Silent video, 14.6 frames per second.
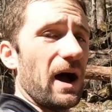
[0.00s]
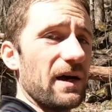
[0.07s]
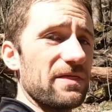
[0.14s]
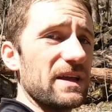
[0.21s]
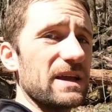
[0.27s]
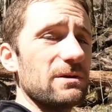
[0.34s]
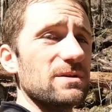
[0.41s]

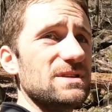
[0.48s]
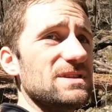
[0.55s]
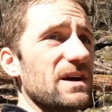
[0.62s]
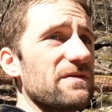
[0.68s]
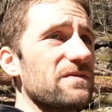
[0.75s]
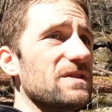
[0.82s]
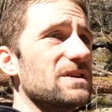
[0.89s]
I think it would
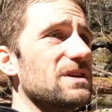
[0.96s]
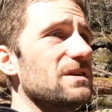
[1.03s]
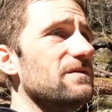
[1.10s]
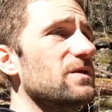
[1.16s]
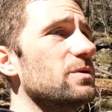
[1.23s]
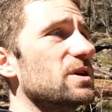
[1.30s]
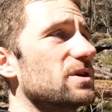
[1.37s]
definitely
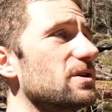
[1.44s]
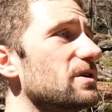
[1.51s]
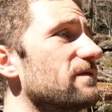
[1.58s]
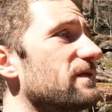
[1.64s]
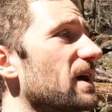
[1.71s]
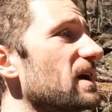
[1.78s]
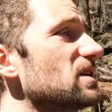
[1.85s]
give you a
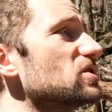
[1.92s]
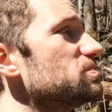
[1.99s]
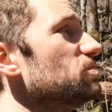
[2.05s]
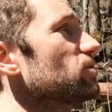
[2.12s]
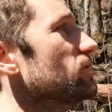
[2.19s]
good vantage